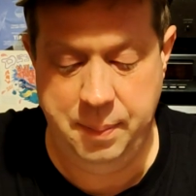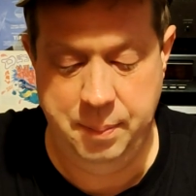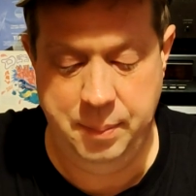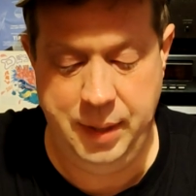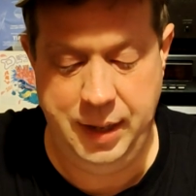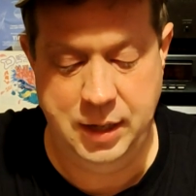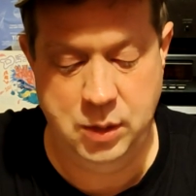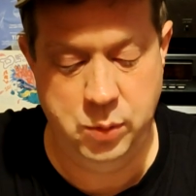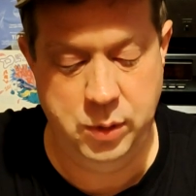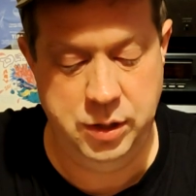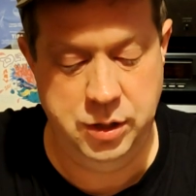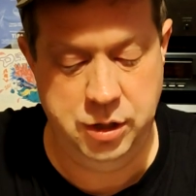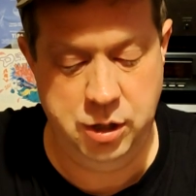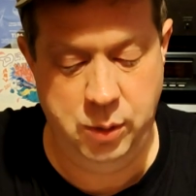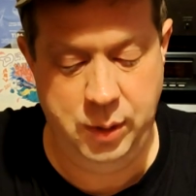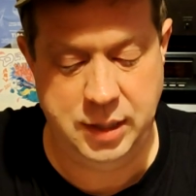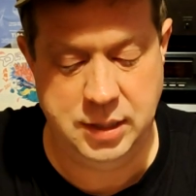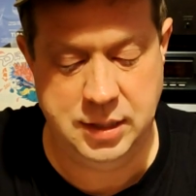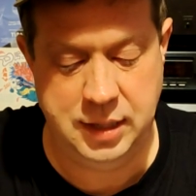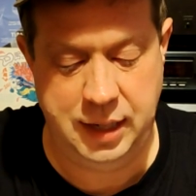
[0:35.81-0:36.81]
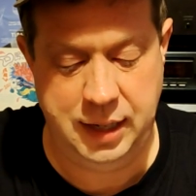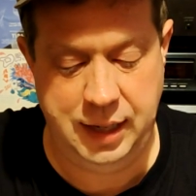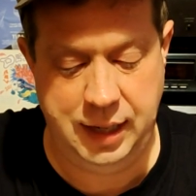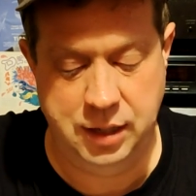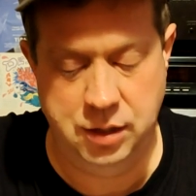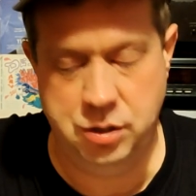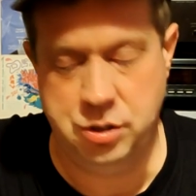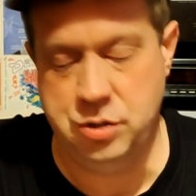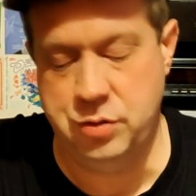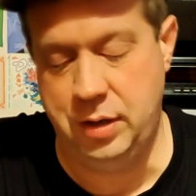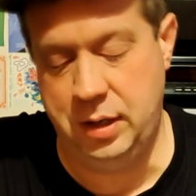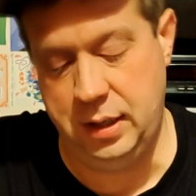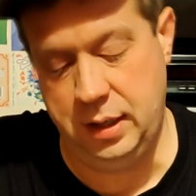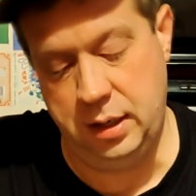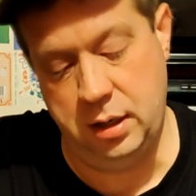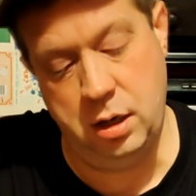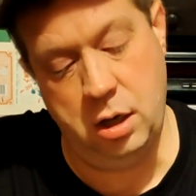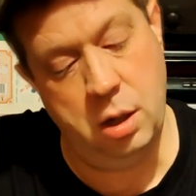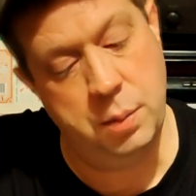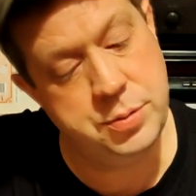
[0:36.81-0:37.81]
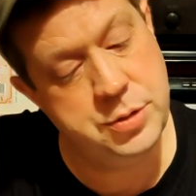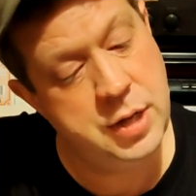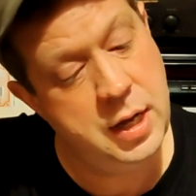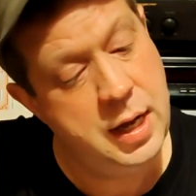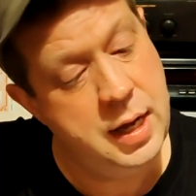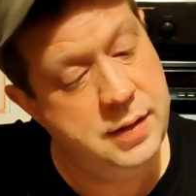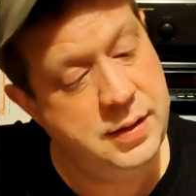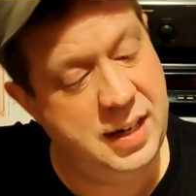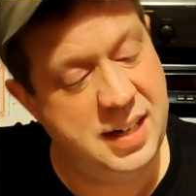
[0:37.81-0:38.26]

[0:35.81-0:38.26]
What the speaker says: made with USA and Australian hops.